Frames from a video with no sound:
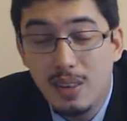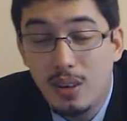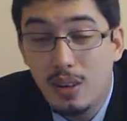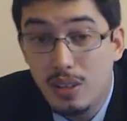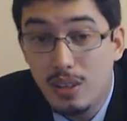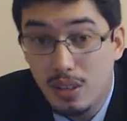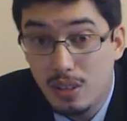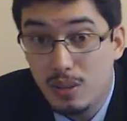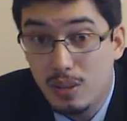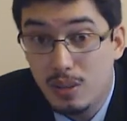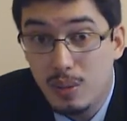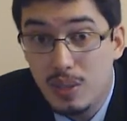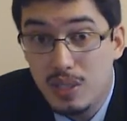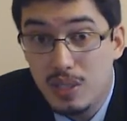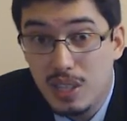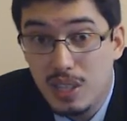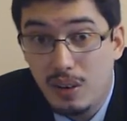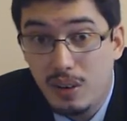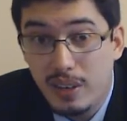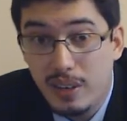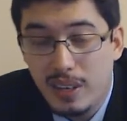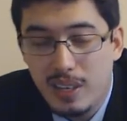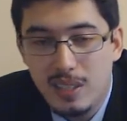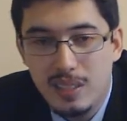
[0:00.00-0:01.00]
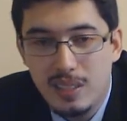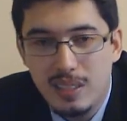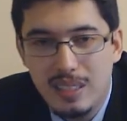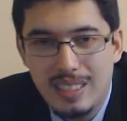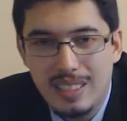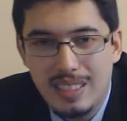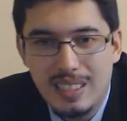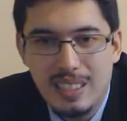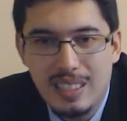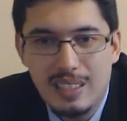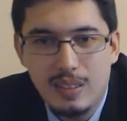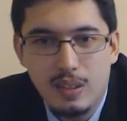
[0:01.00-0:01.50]
got a good result,
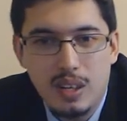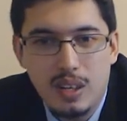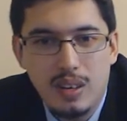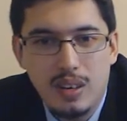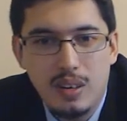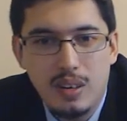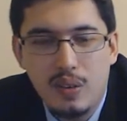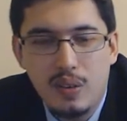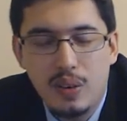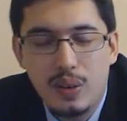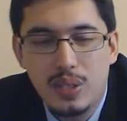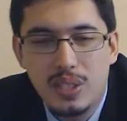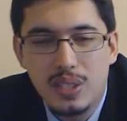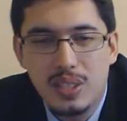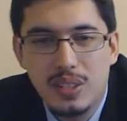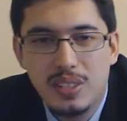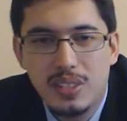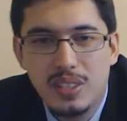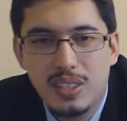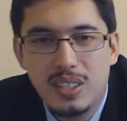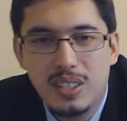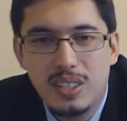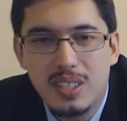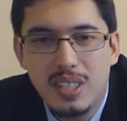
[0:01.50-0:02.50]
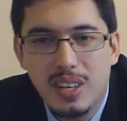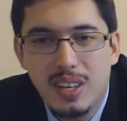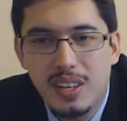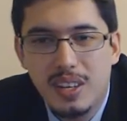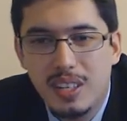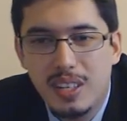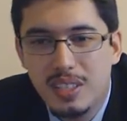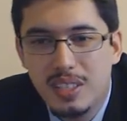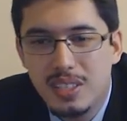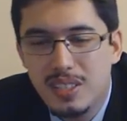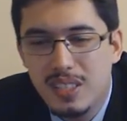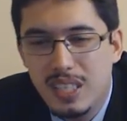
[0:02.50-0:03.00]
they were kind of forced onto an
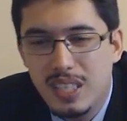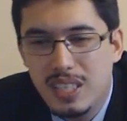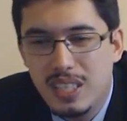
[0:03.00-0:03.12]
alternate